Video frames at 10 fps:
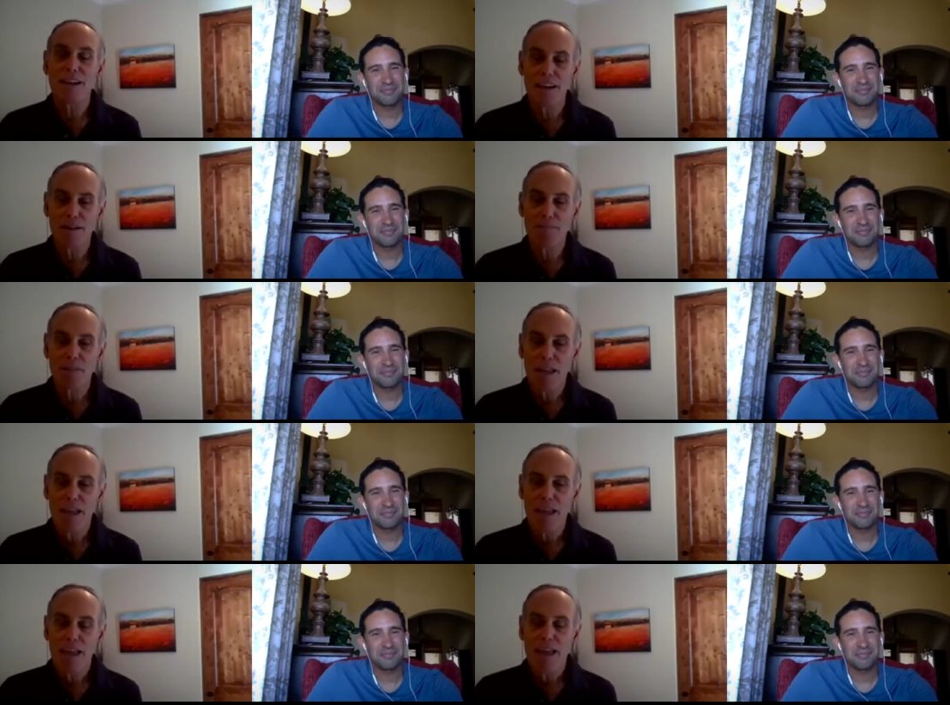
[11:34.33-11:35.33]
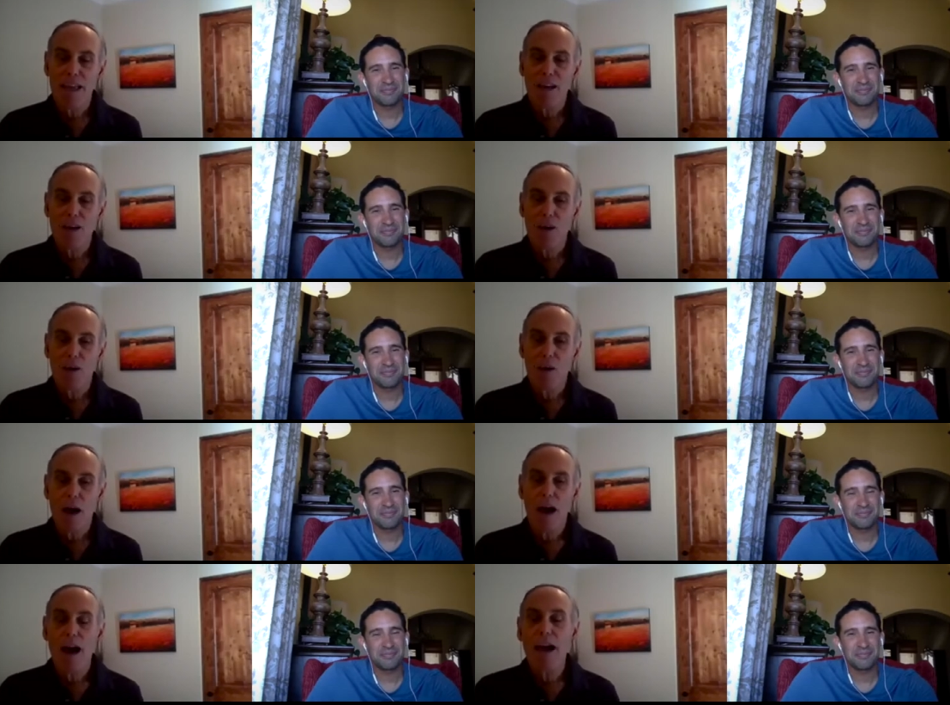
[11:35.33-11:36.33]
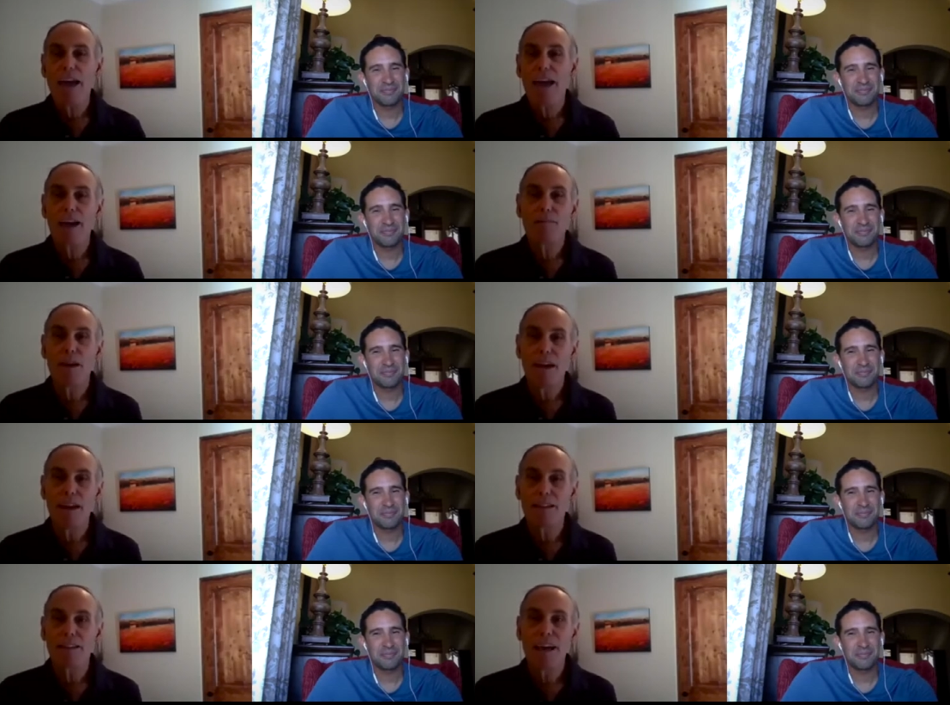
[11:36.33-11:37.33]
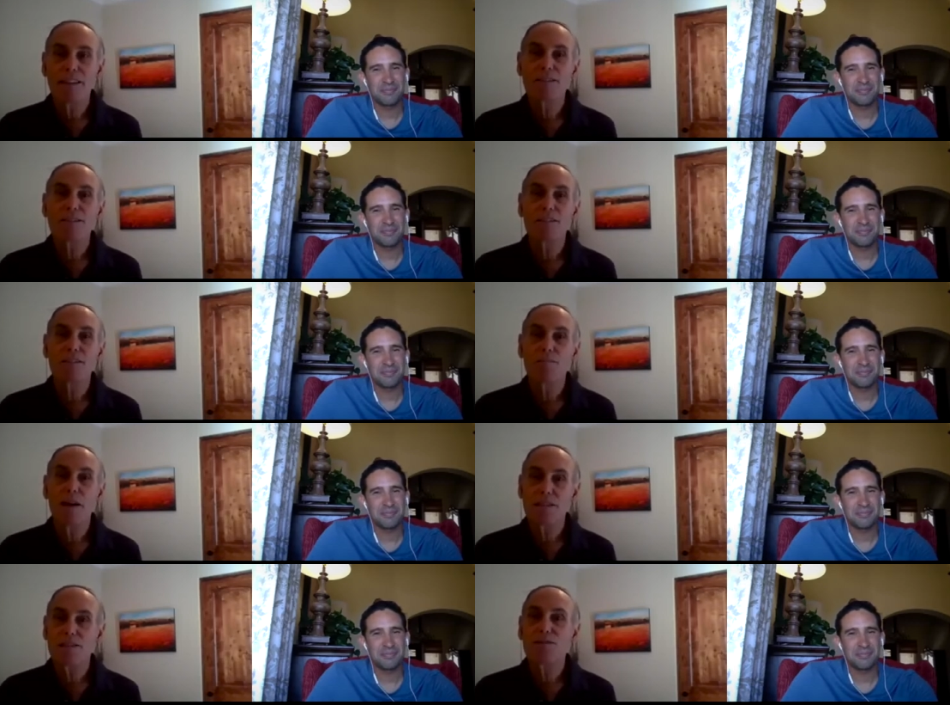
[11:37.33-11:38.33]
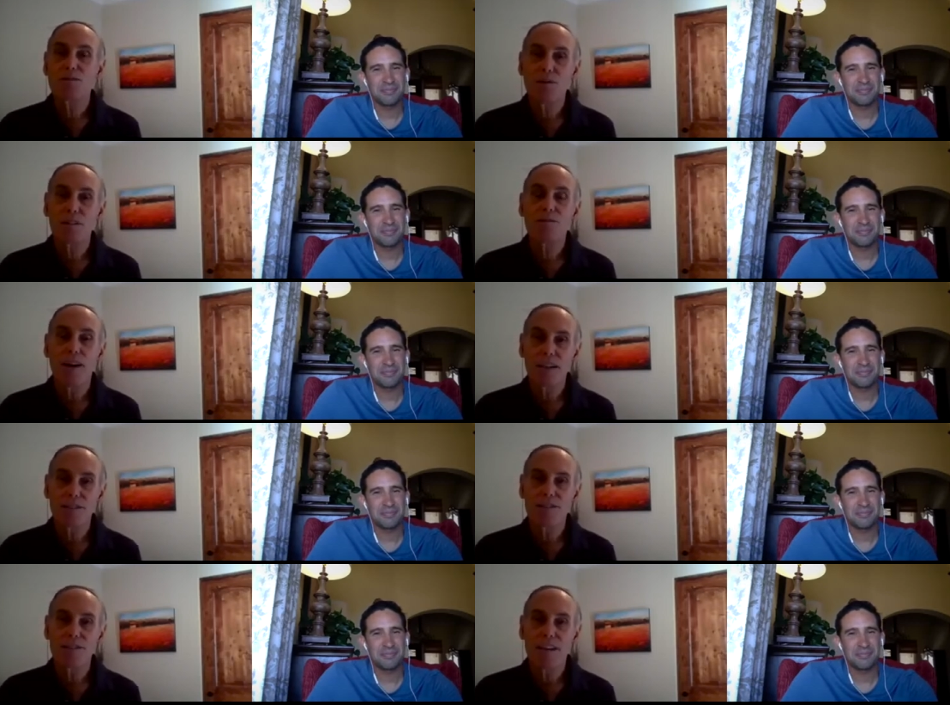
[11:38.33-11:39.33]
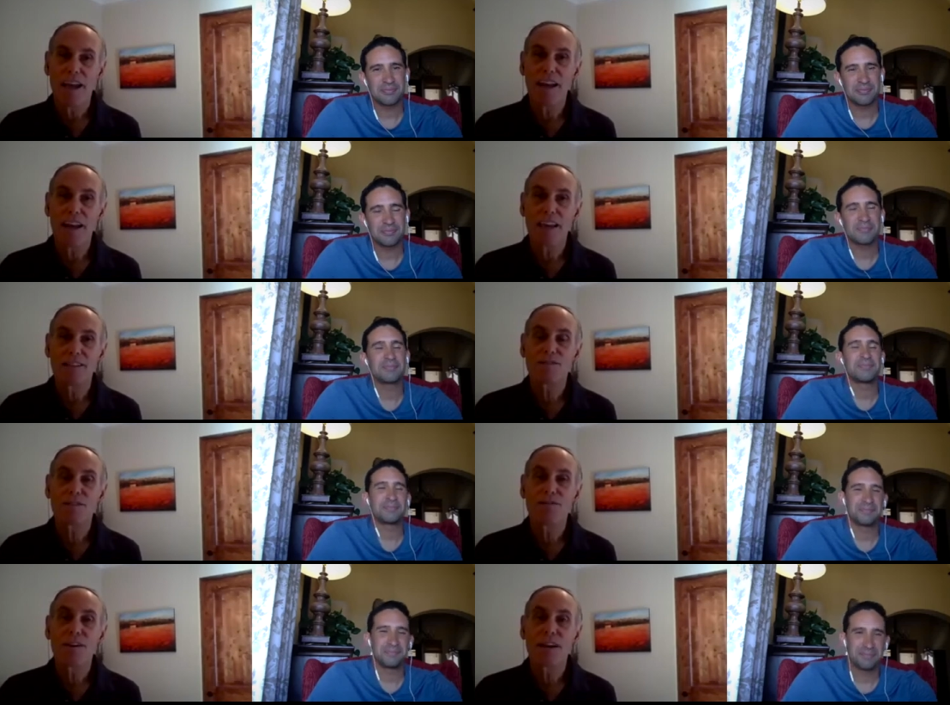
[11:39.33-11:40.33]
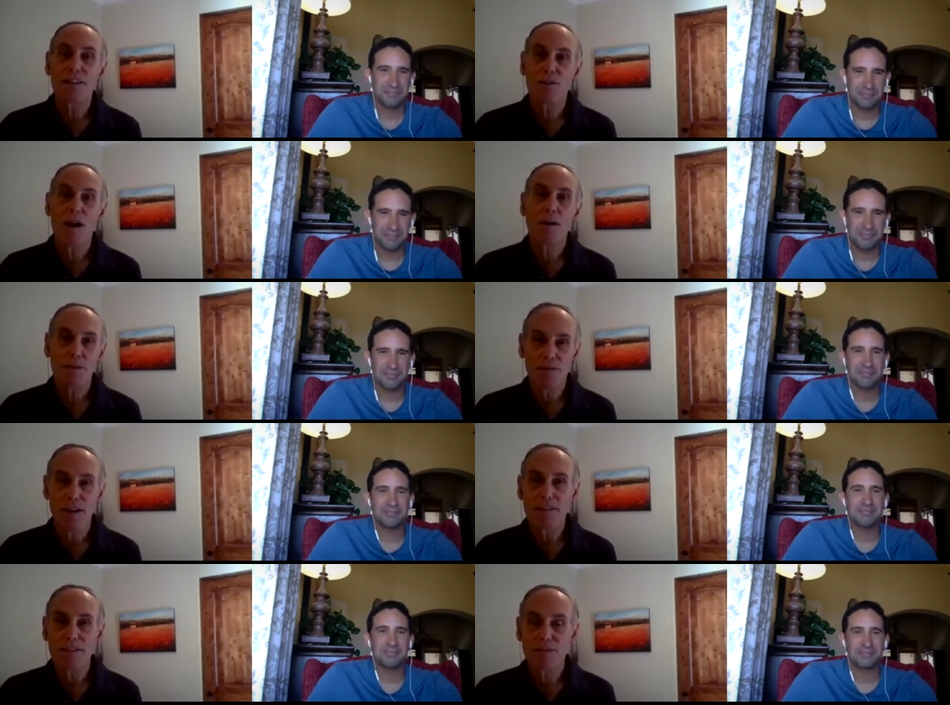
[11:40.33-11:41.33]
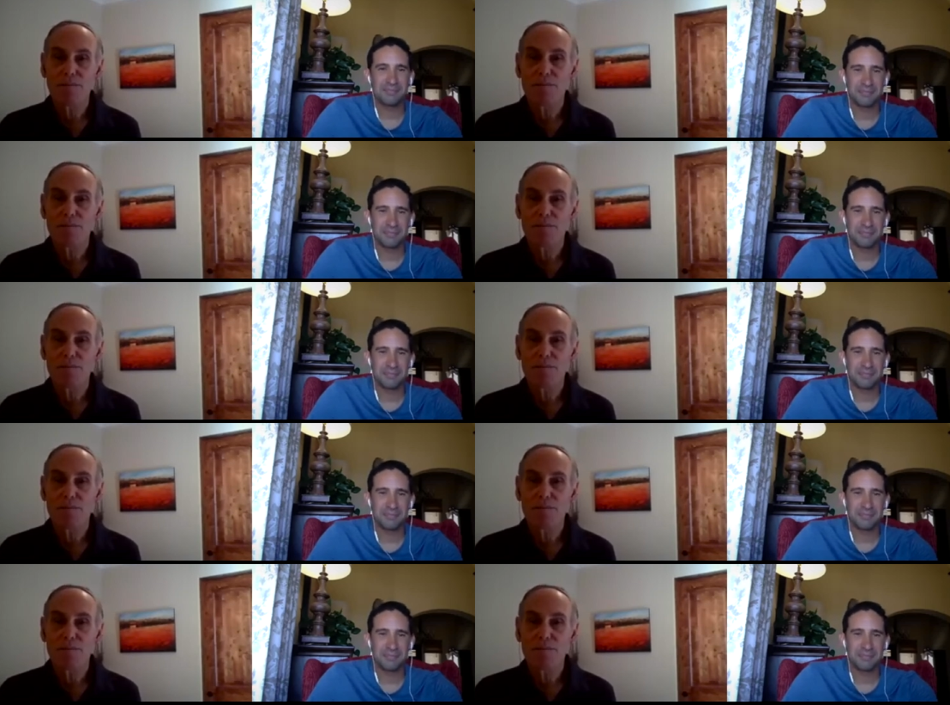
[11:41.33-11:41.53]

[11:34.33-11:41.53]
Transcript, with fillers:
Speaker 1: um, I am a licensed pest control advisor and a certified crop advisor.